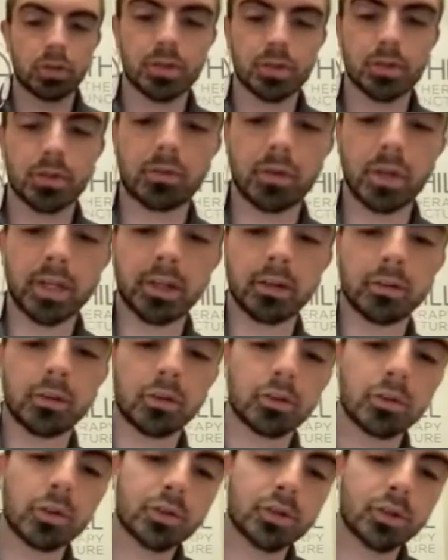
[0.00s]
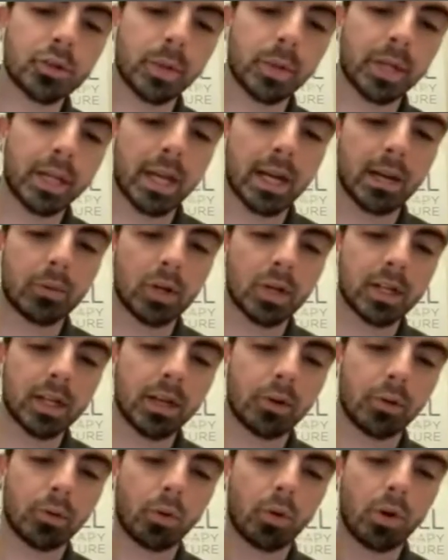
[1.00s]
so if I get a little closer to my camera,
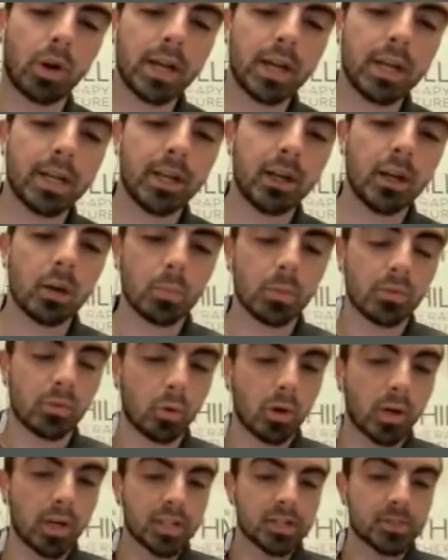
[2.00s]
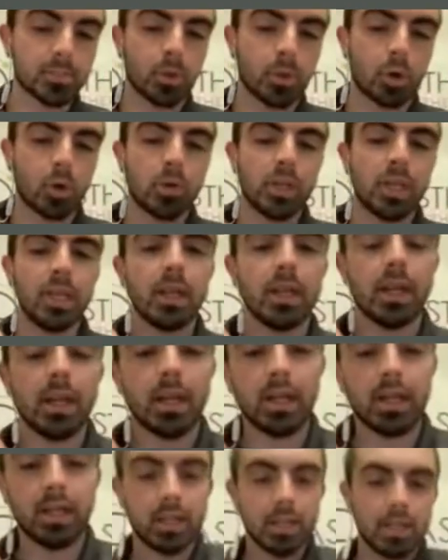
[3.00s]
kind of right here before it gets bony,
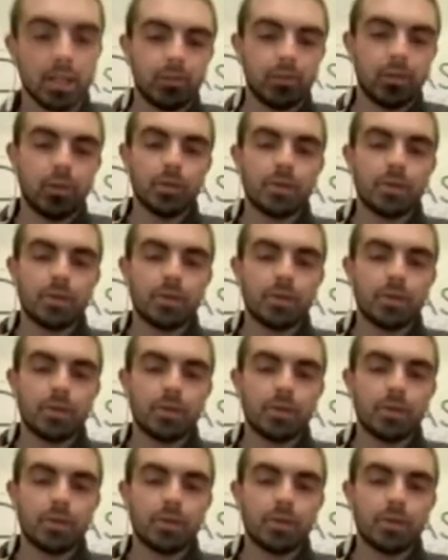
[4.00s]
if you